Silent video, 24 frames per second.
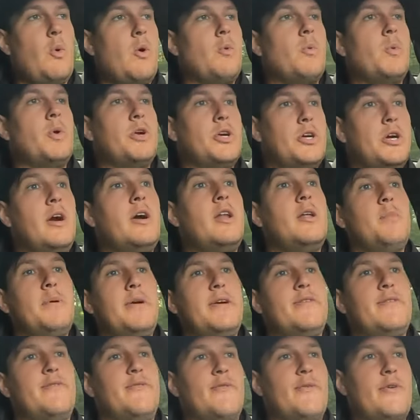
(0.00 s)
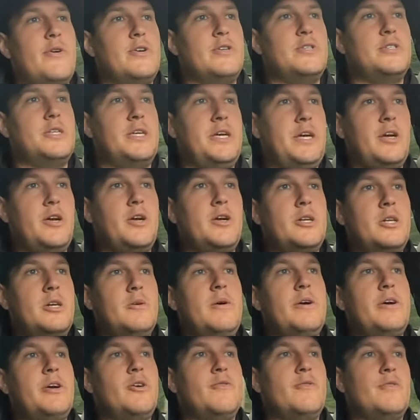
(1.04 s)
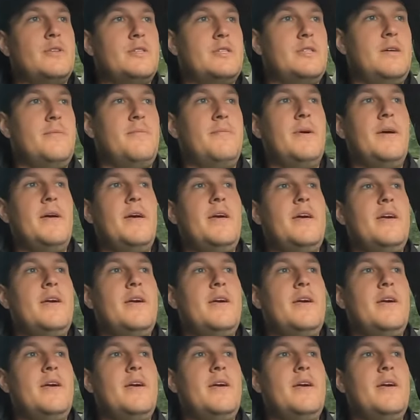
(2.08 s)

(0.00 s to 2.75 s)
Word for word: where we're gonna be in first gear going over some